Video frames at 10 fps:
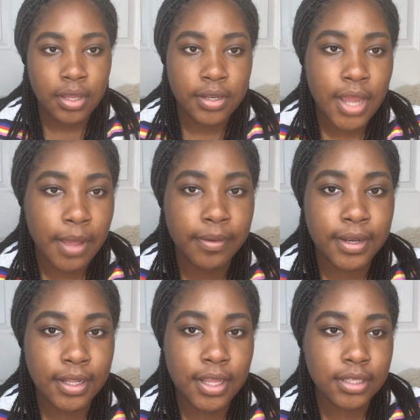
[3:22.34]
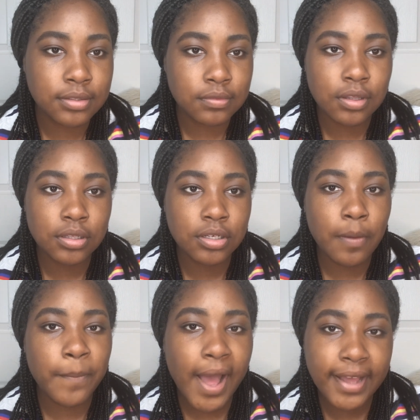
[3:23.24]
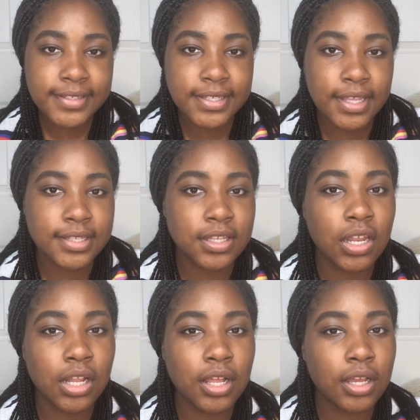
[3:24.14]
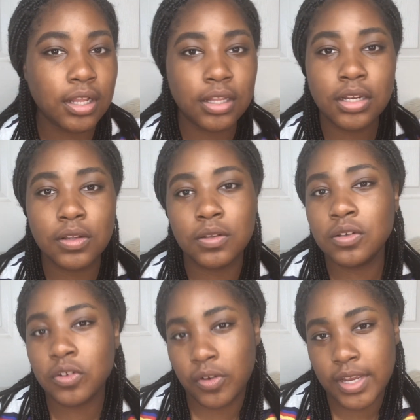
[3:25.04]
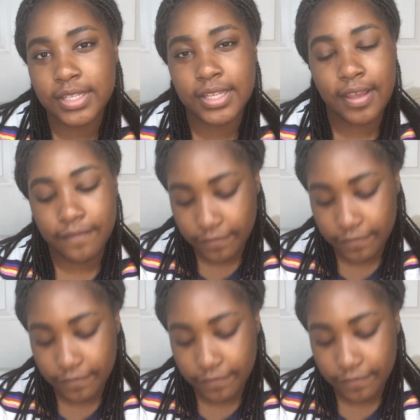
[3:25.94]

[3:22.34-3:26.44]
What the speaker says: Now I'm gonna look a little boxy, it's gonna look a little crazy at